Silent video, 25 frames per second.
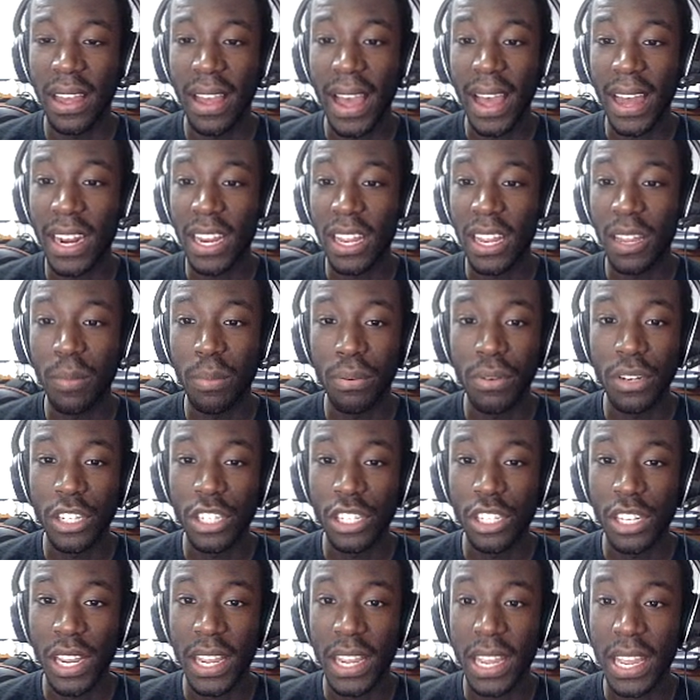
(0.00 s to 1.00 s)
I didn't
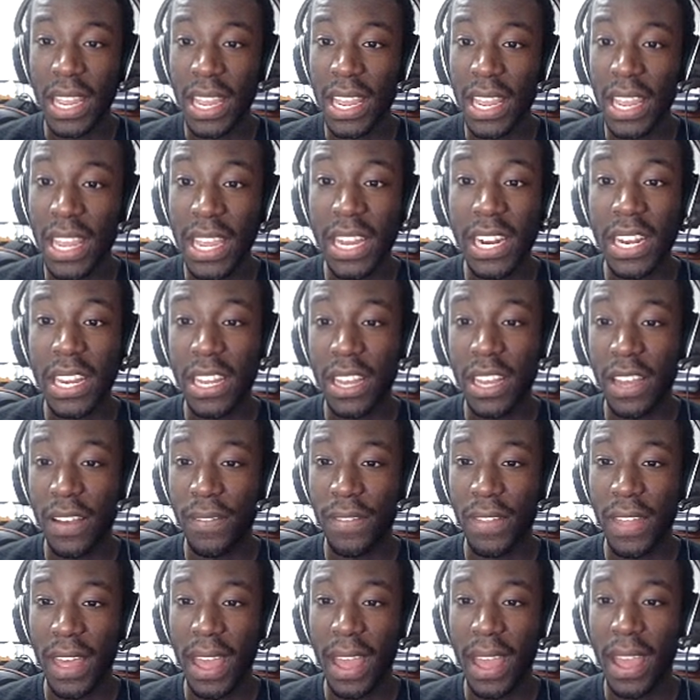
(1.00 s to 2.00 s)
appreciate any
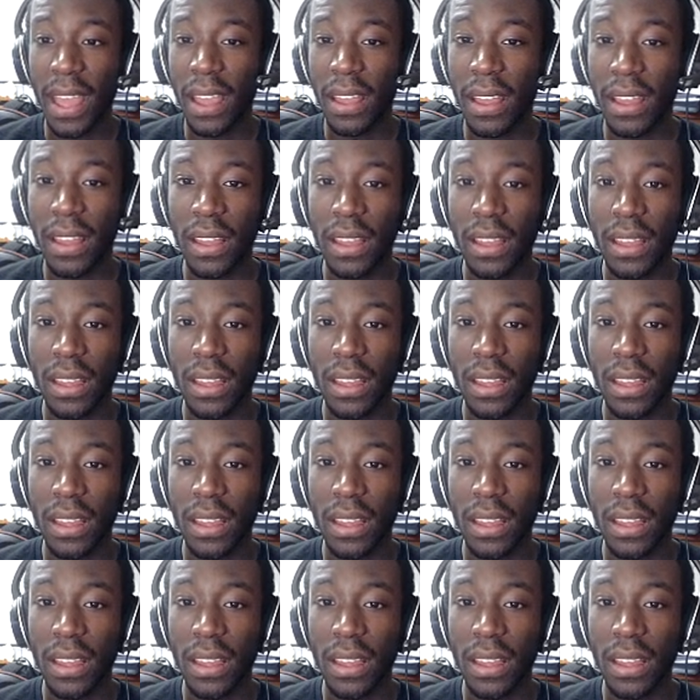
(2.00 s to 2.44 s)
of that.